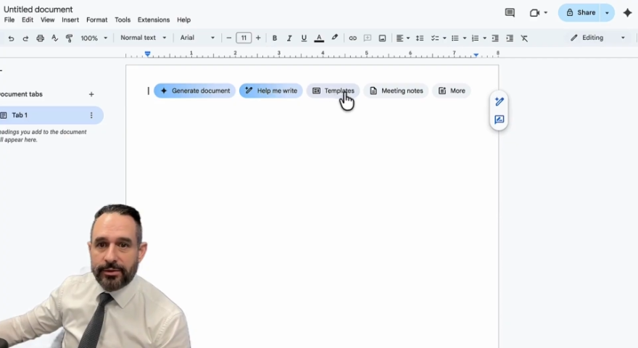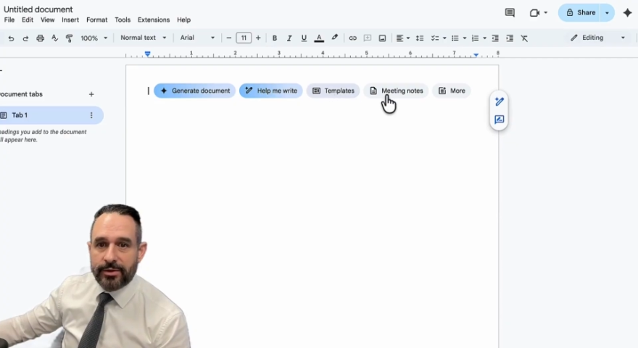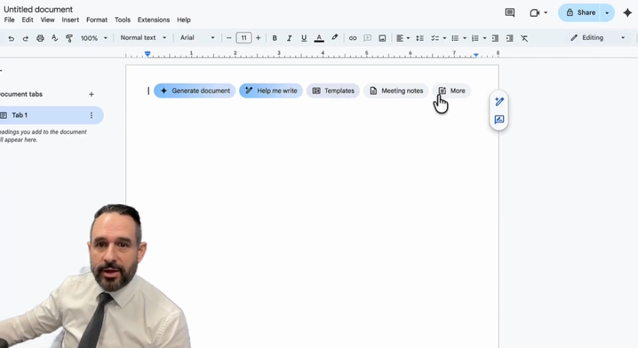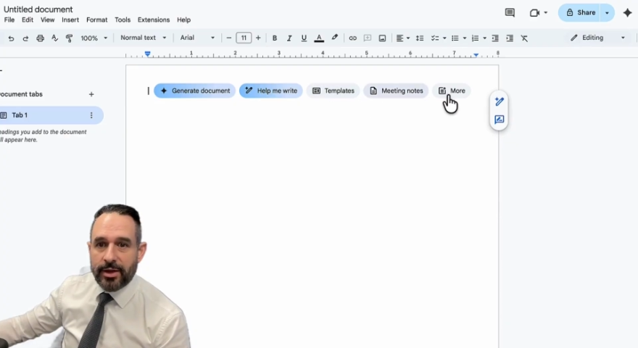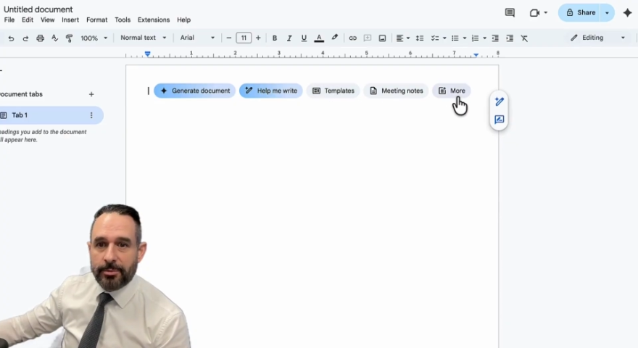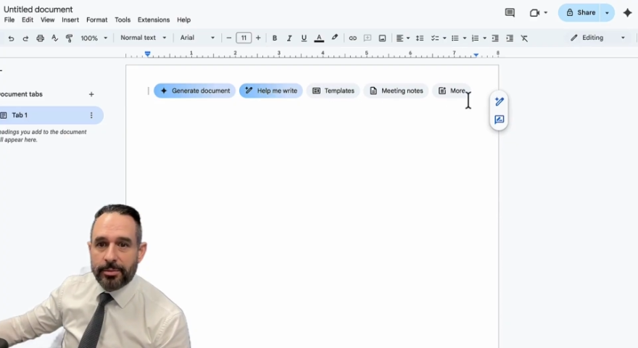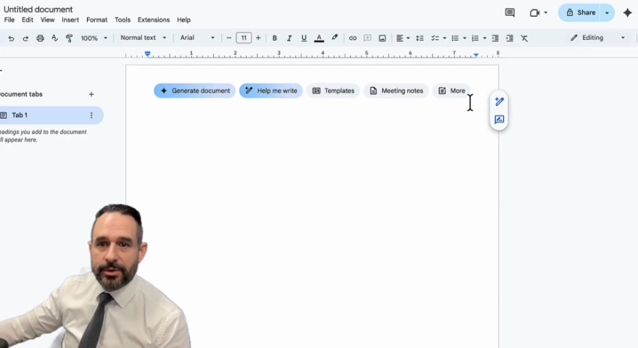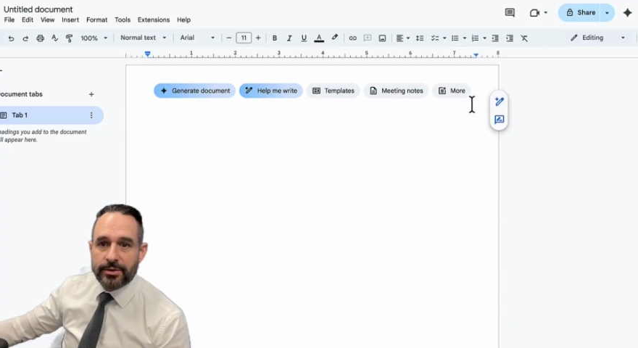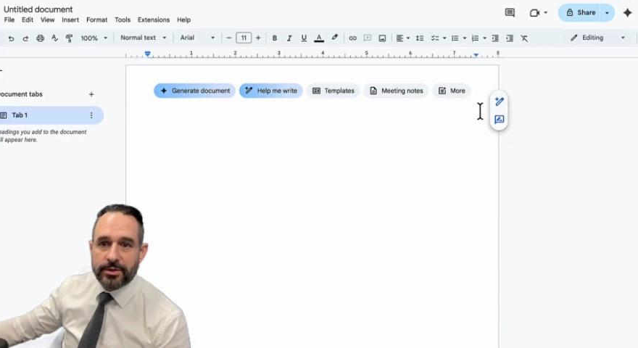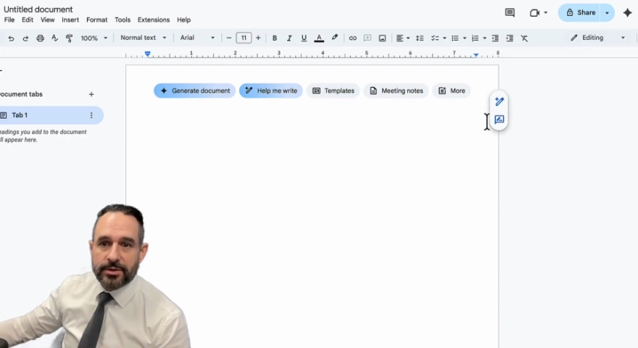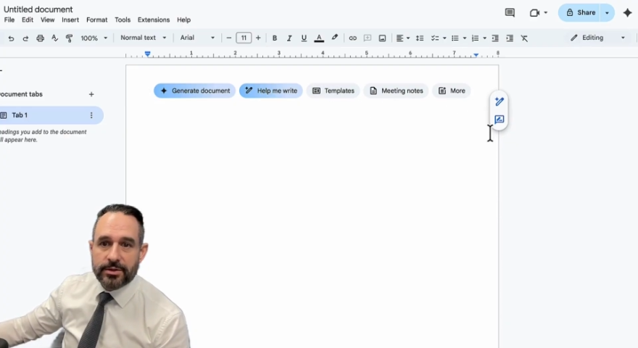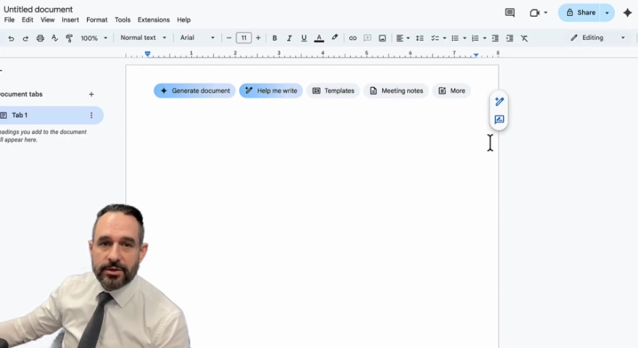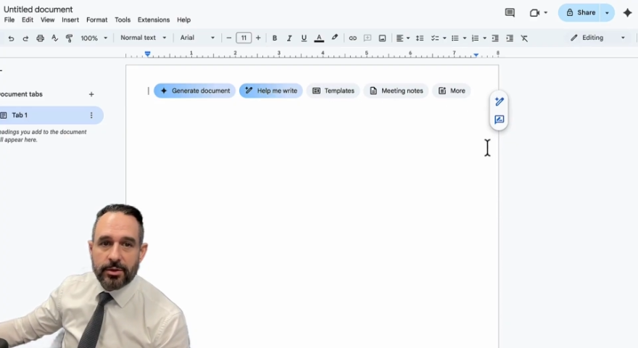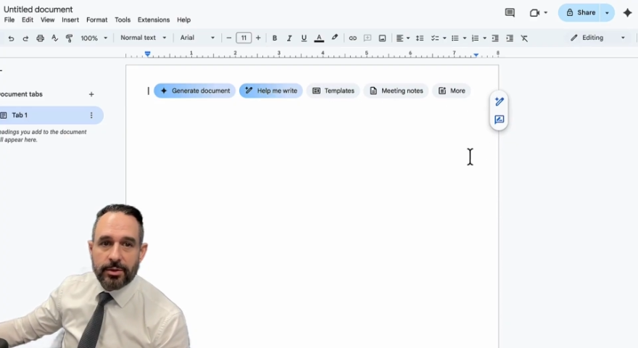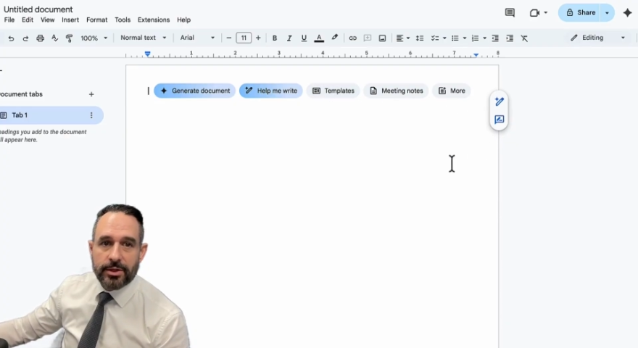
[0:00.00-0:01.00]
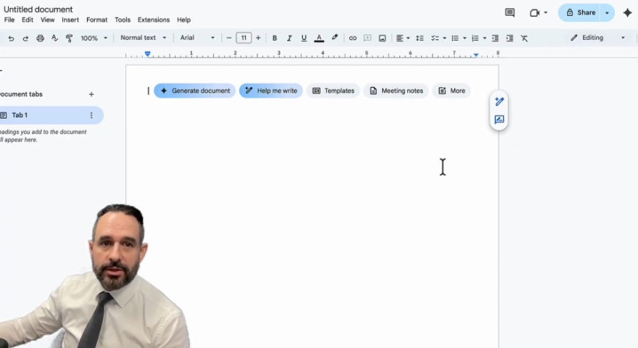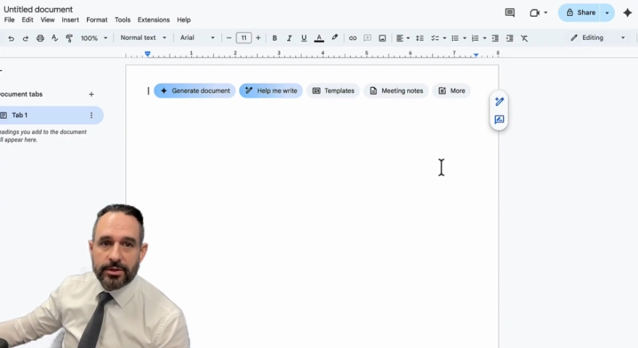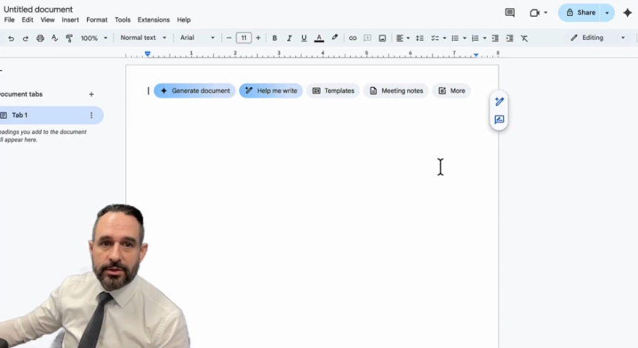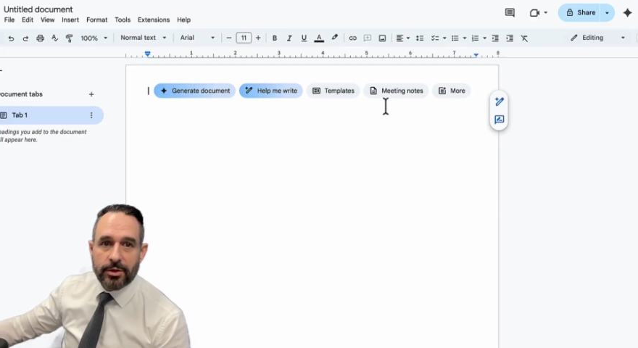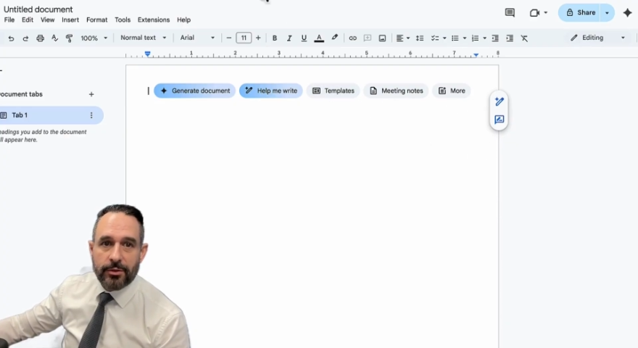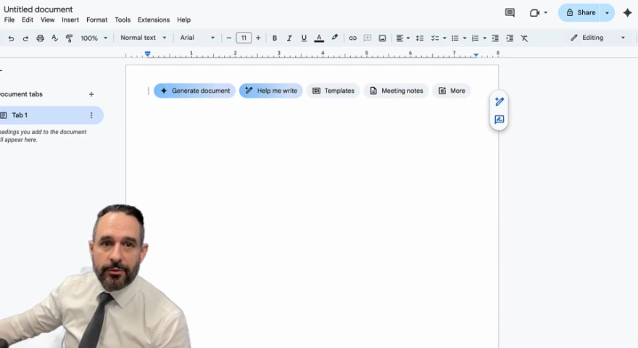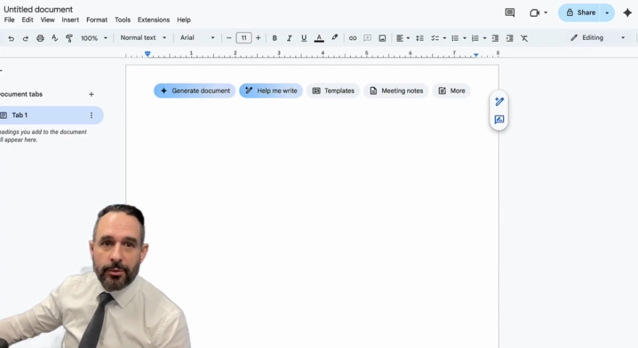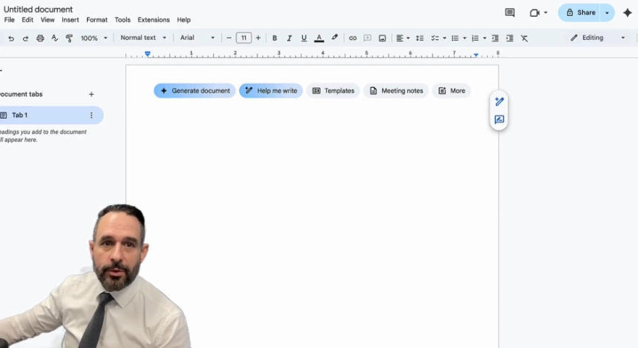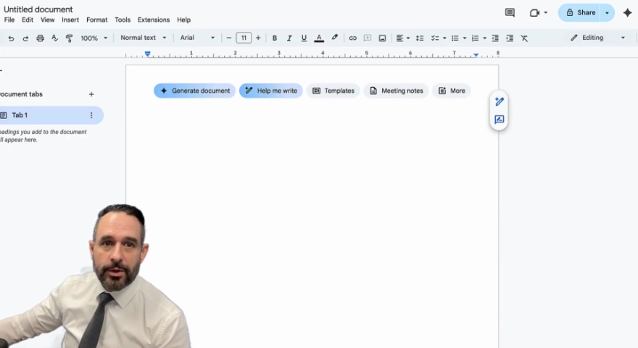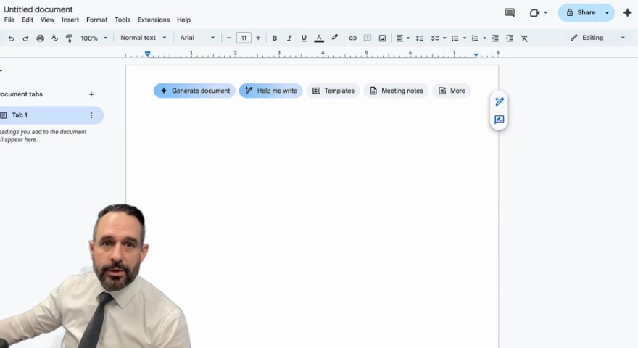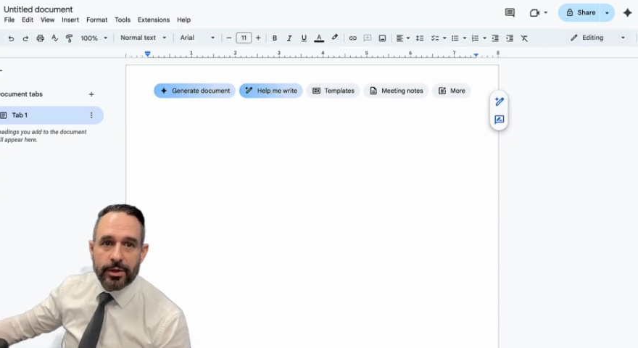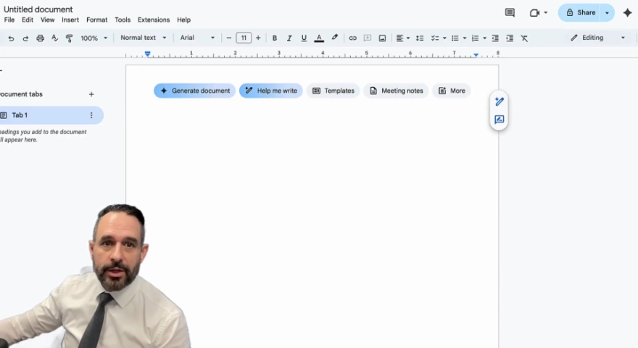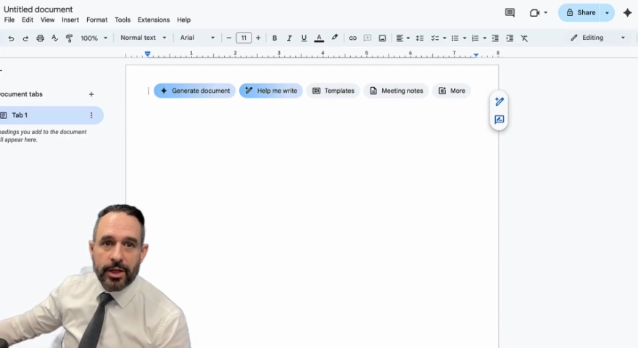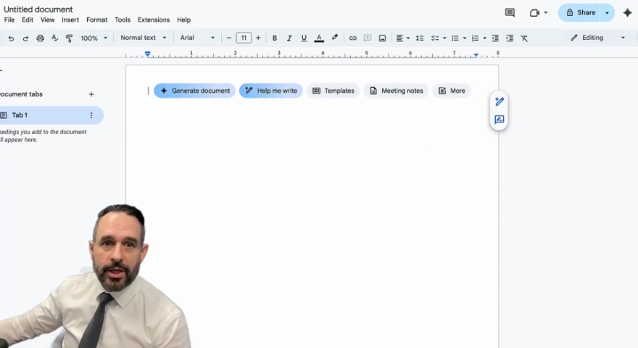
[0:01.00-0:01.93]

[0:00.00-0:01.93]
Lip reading: templates and so on and so forth.